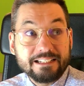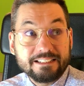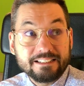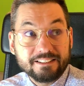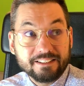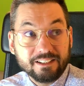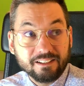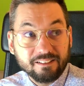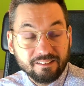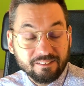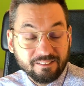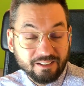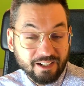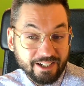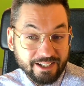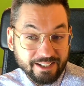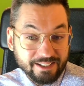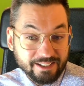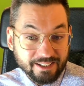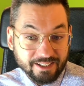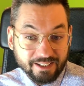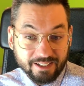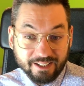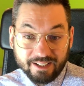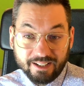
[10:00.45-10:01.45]
still
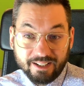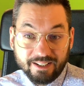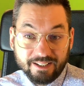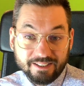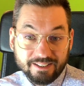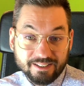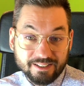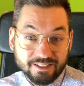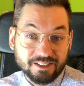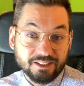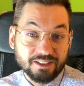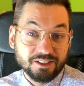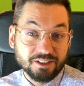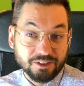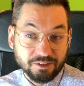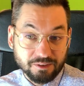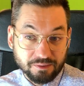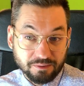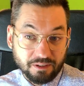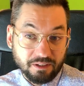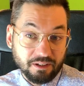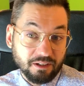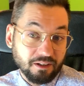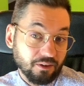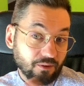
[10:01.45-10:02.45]
like it. It's
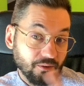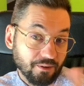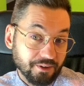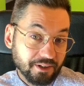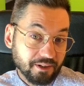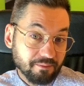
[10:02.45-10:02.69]
on